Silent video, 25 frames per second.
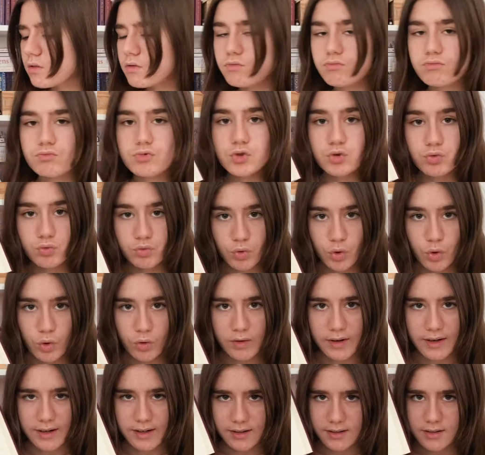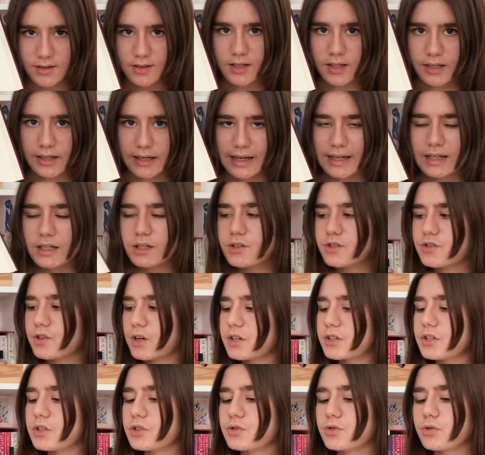drawings, like
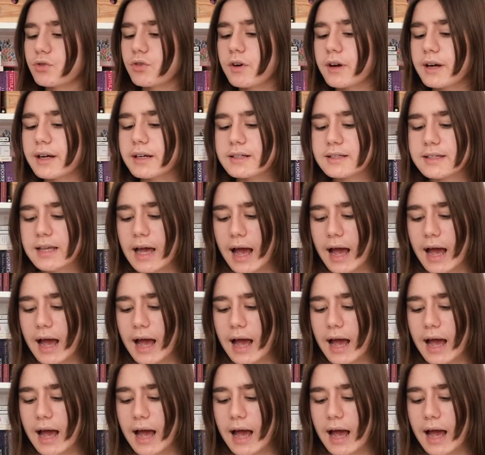illustrated drawings,